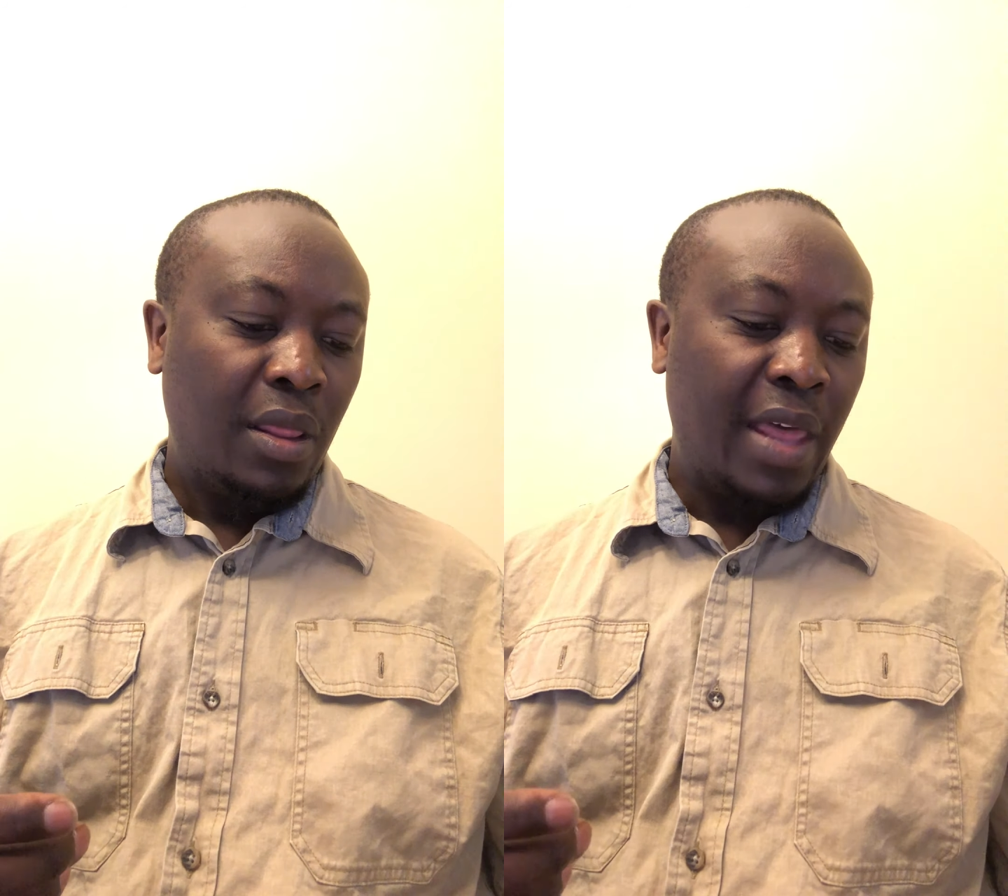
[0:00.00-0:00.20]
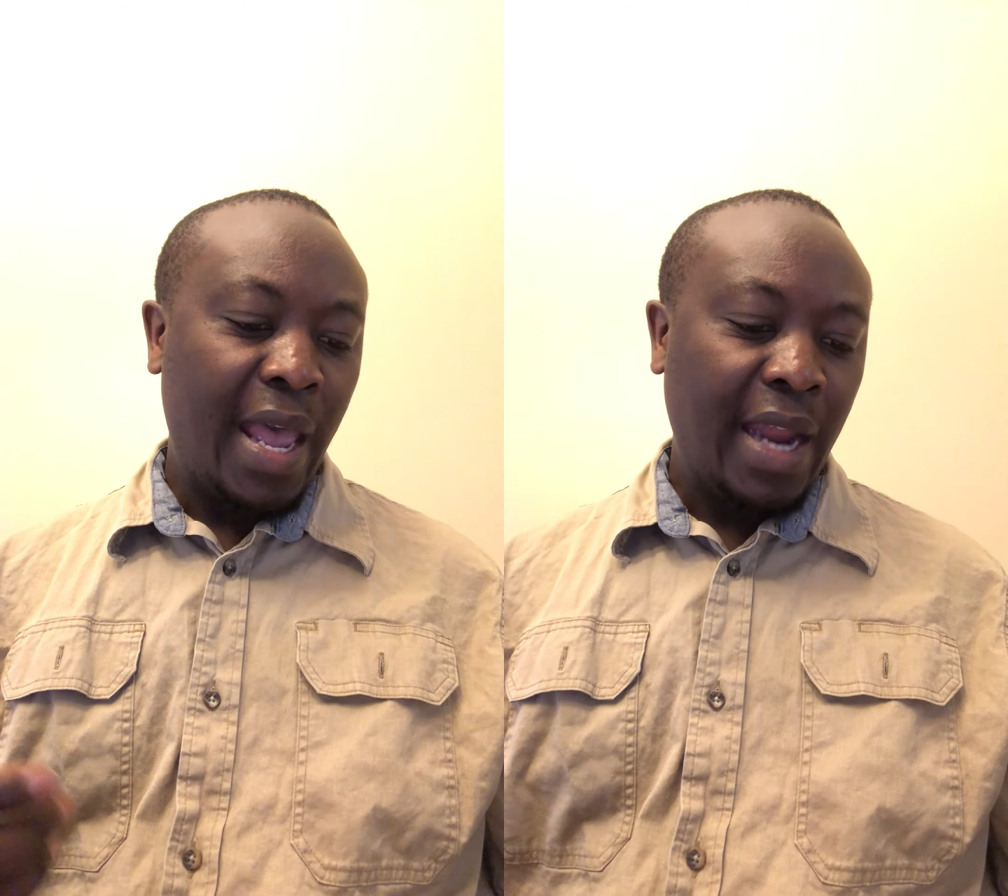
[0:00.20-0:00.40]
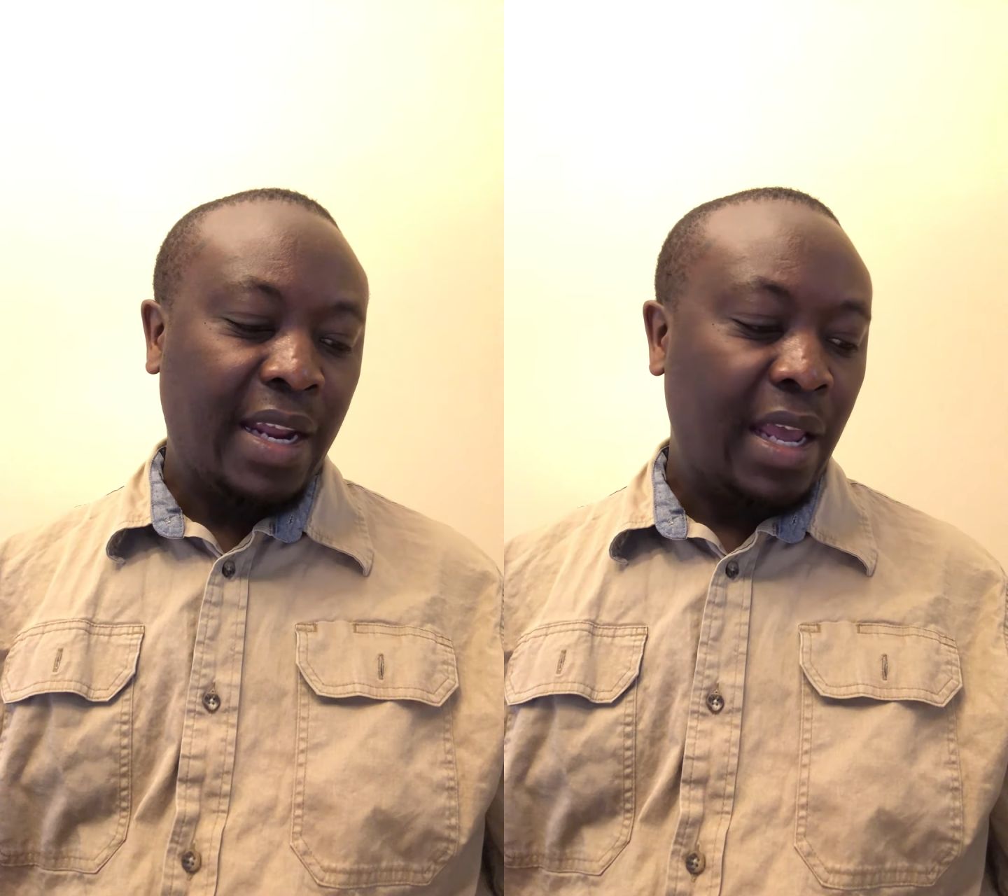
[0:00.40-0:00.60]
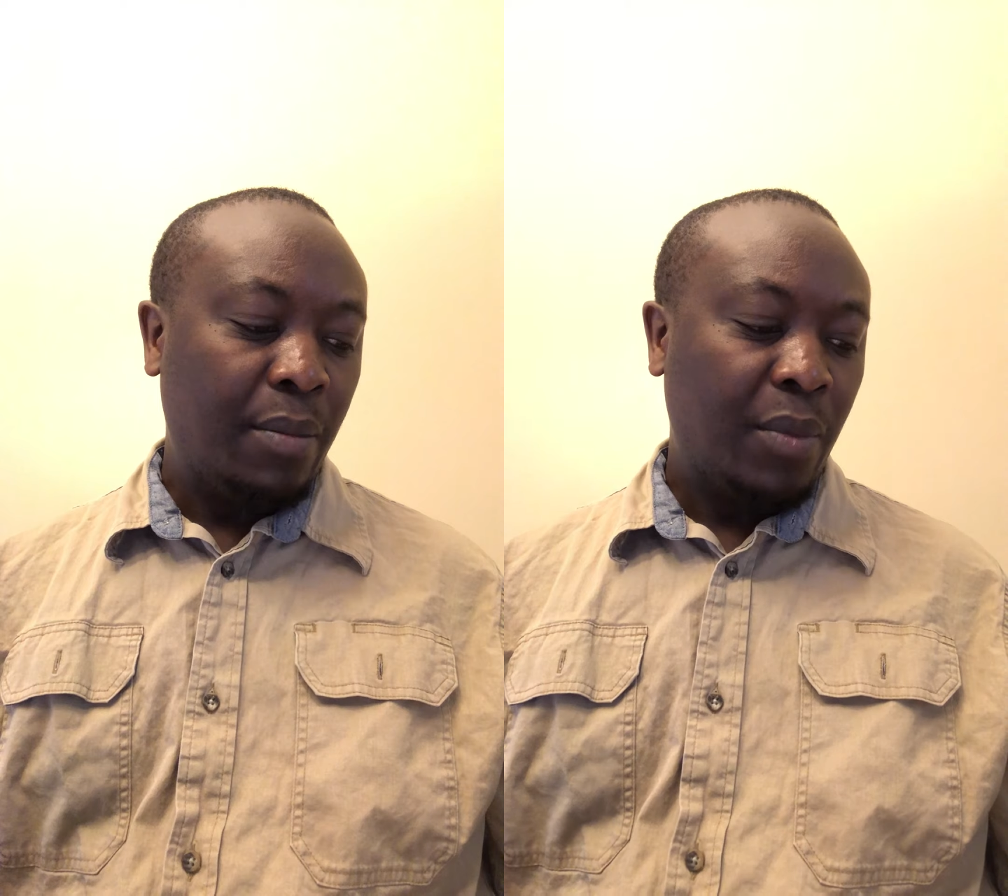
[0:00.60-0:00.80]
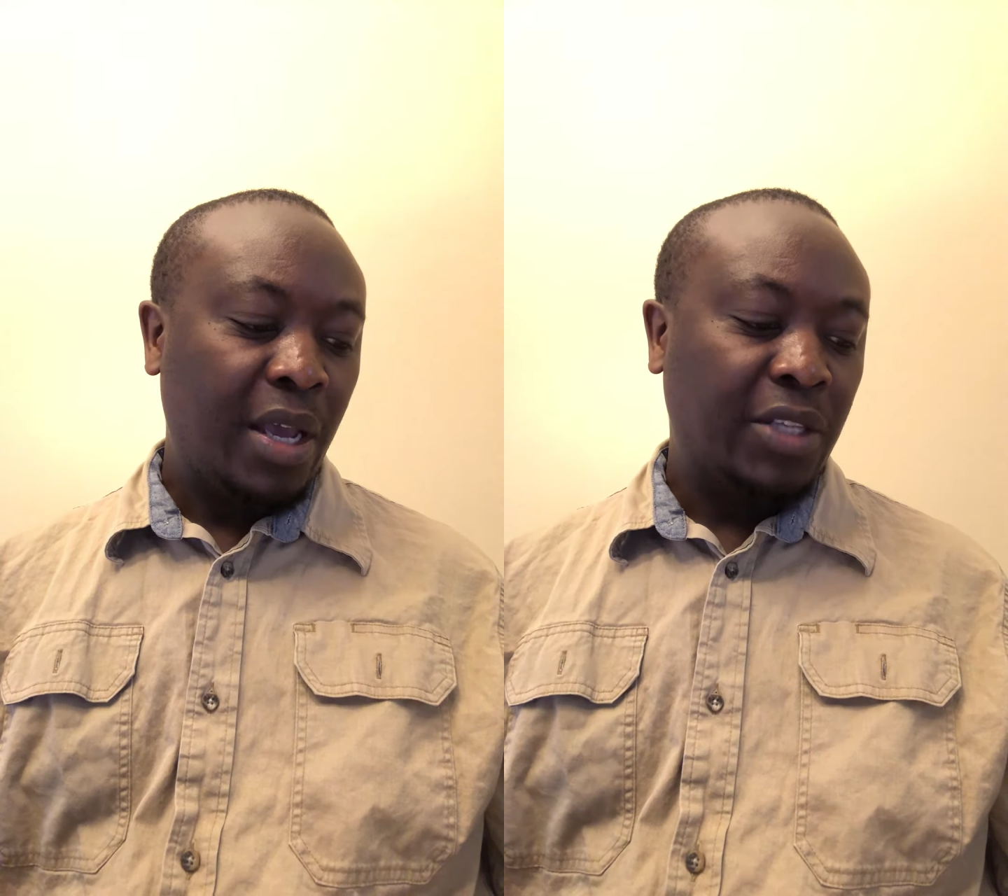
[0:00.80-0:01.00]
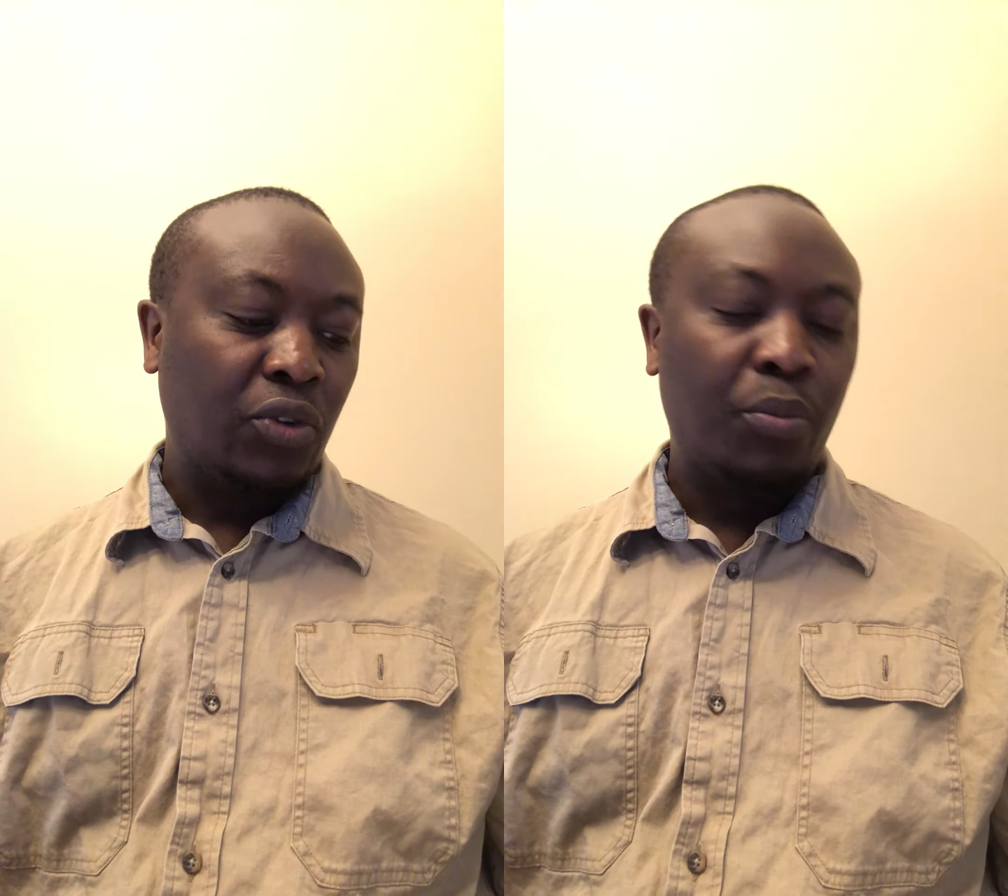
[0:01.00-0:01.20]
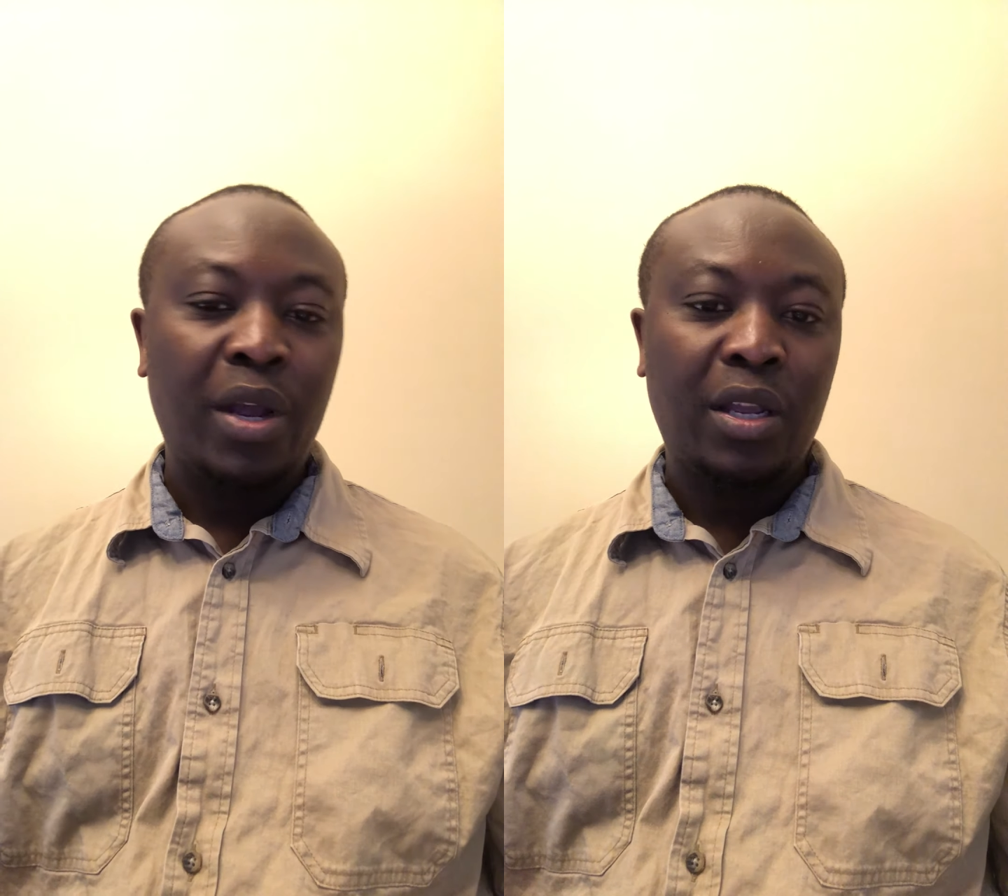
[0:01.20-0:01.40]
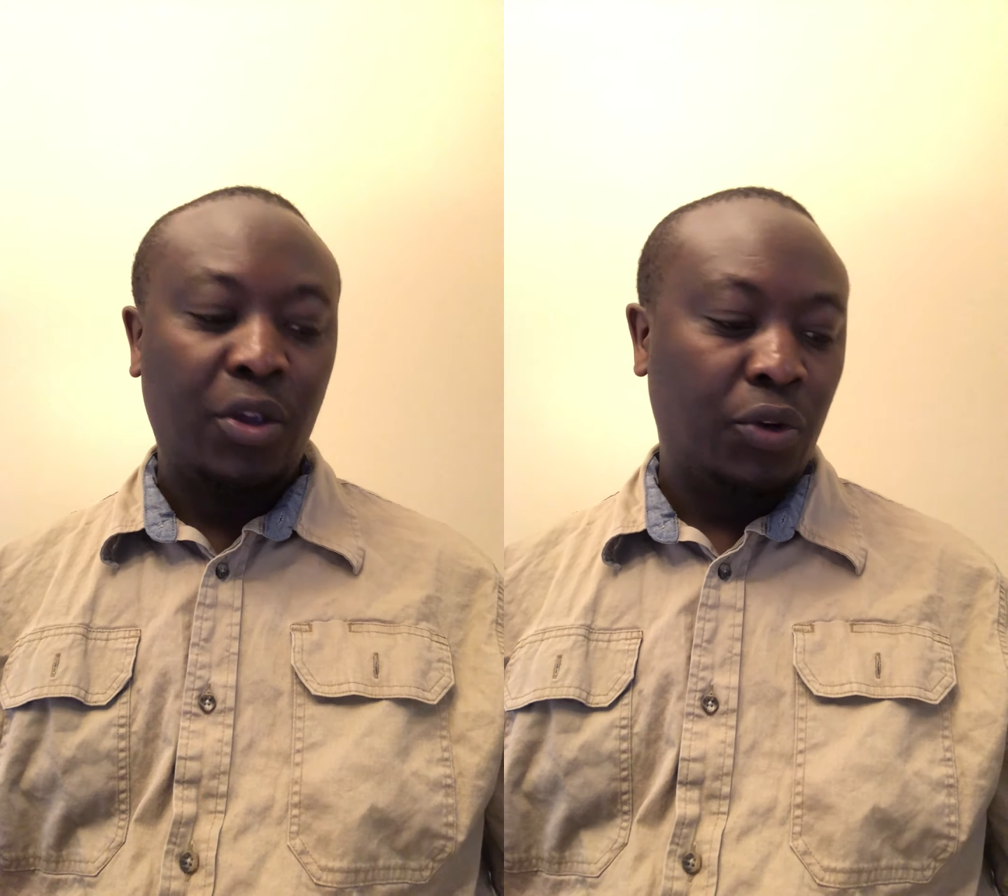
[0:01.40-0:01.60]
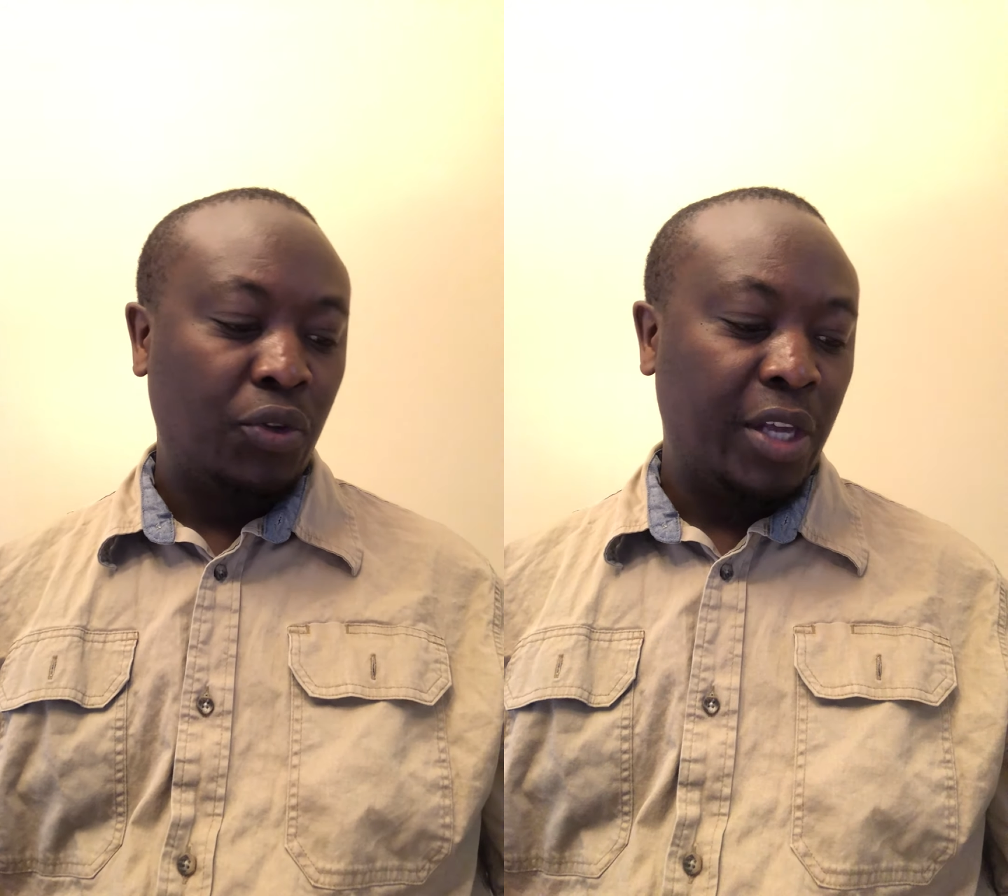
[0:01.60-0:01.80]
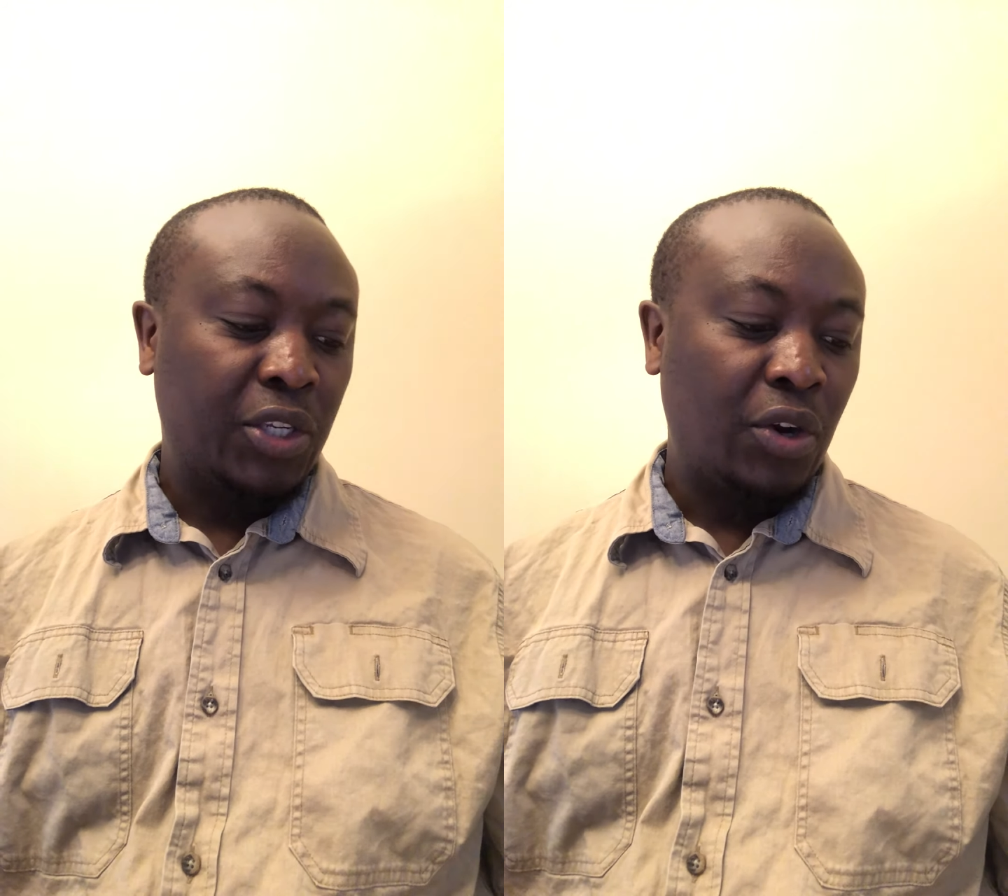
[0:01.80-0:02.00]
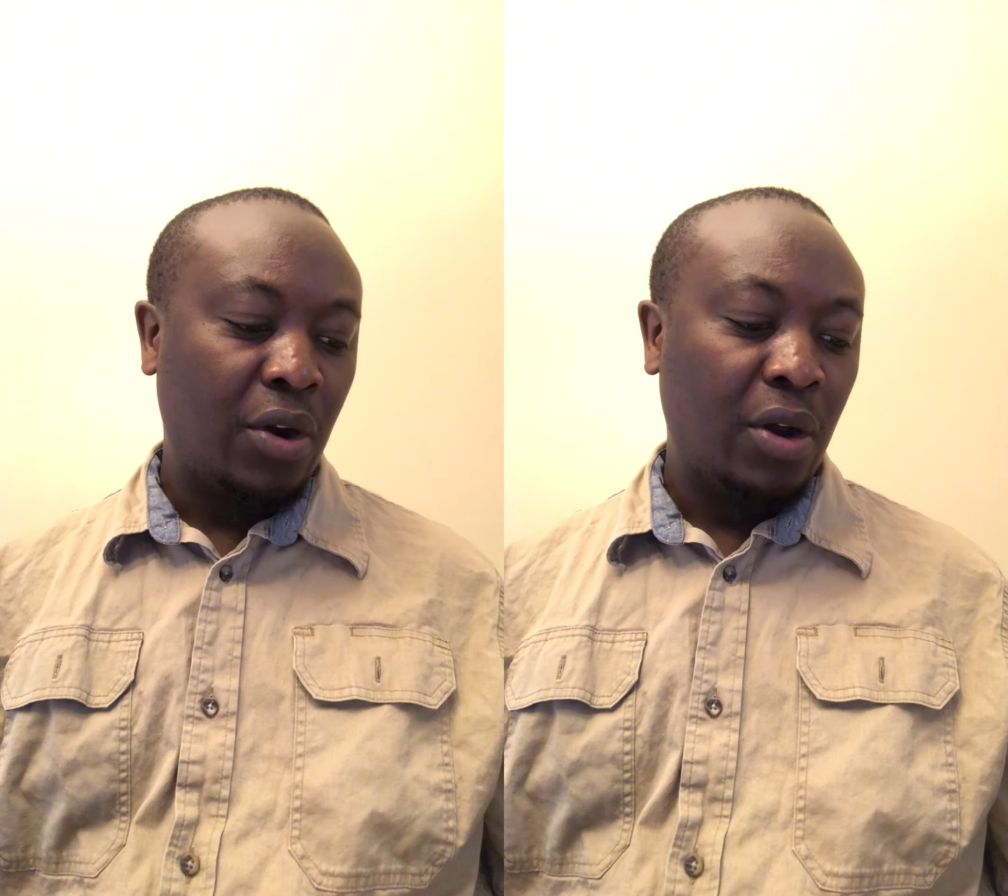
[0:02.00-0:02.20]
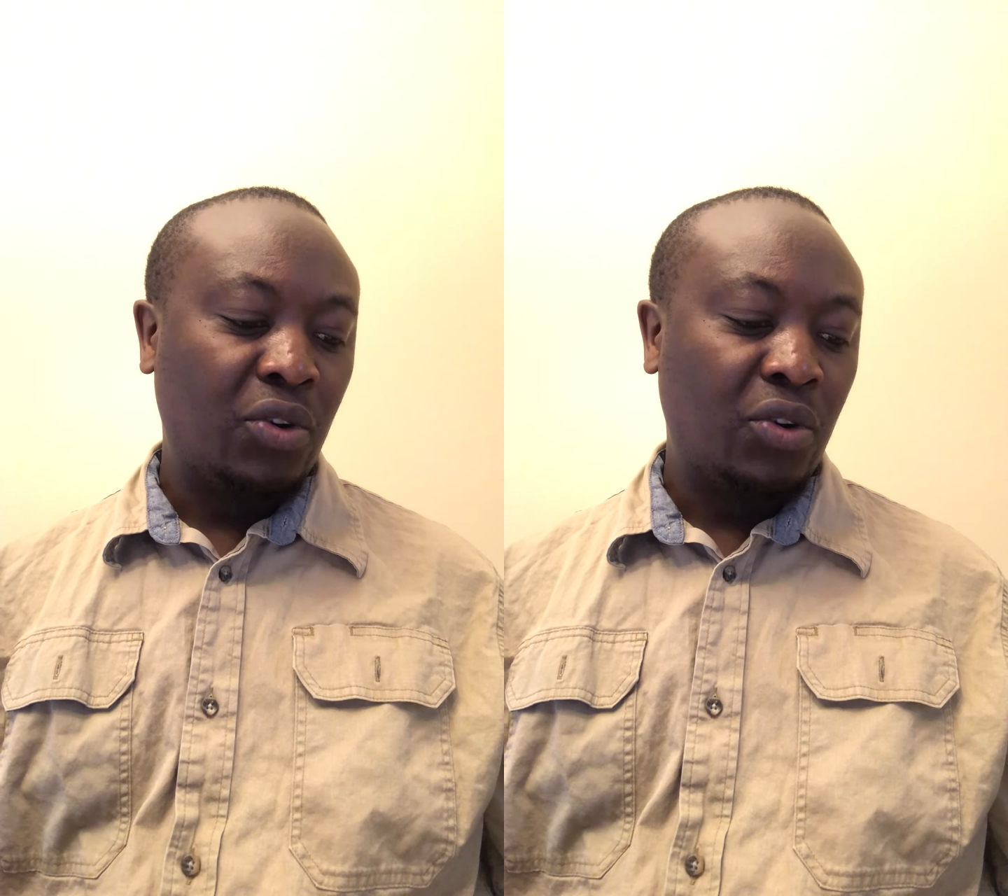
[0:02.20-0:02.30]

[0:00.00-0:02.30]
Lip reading: The end game is to bring you to the store